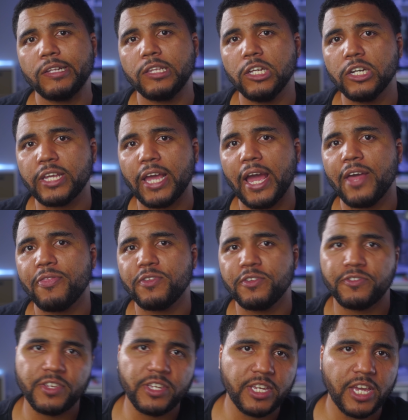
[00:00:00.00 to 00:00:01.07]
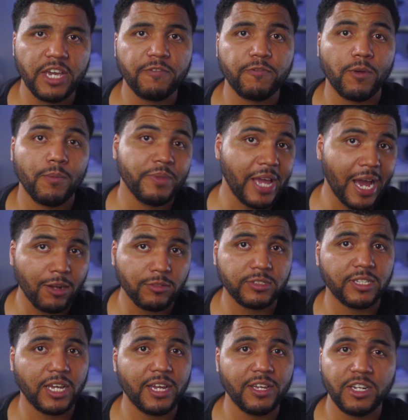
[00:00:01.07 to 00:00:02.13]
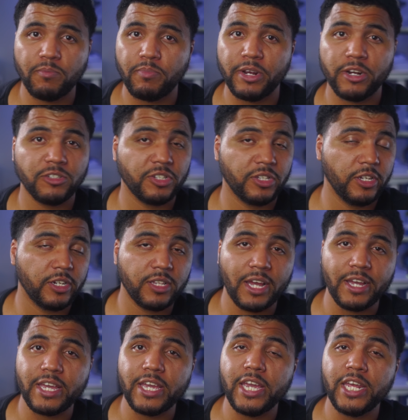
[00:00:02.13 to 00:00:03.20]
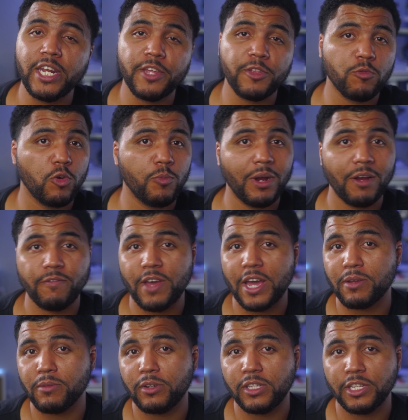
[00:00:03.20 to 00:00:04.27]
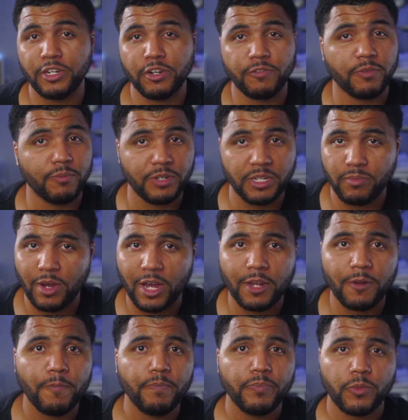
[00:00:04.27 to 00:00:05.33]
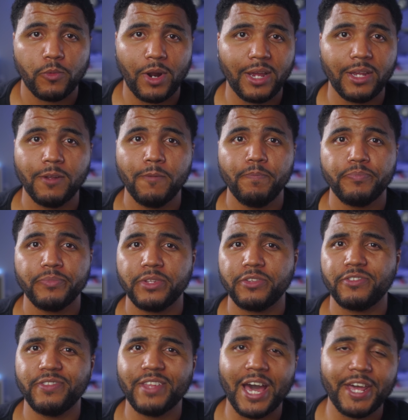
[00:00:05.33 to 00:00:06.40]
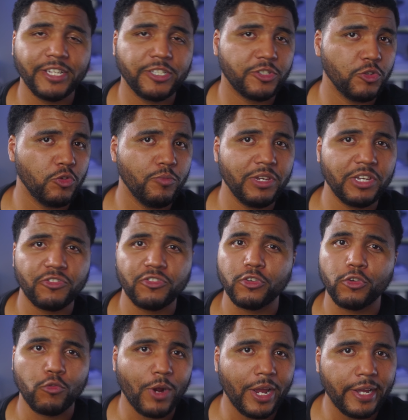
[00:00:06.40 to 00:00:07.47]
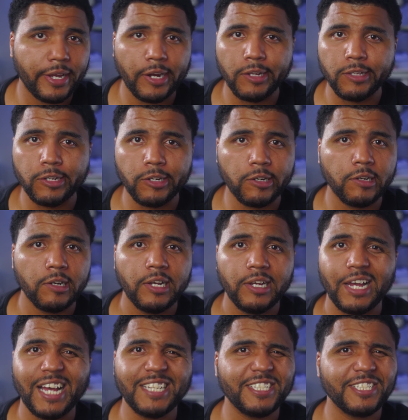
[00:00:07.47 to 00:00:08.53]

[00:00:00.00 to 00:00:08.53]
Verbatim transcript: a look at the T8 from the outside, it appears to look like any other robot vacuum cleaner from Deebot, right? It's not assuming, it's a gray color, has